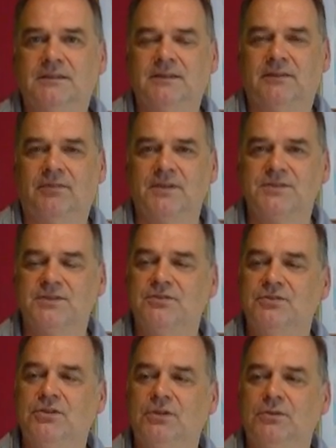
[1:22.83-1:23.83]
difference
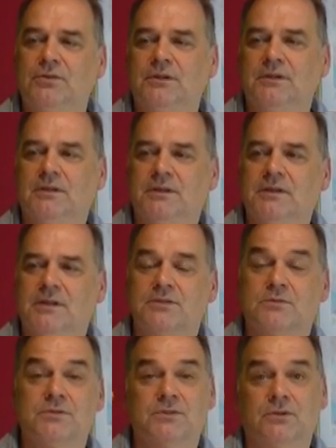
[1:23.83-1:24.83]
in 2,
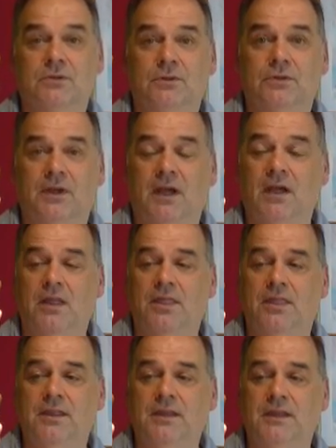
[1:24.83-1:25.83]
this one's called
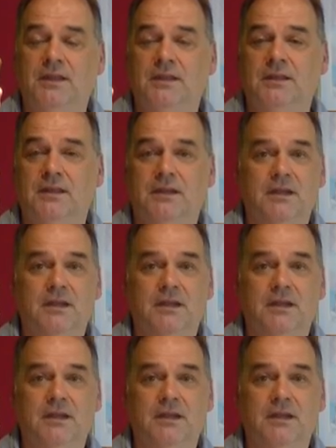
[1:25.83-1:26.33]
the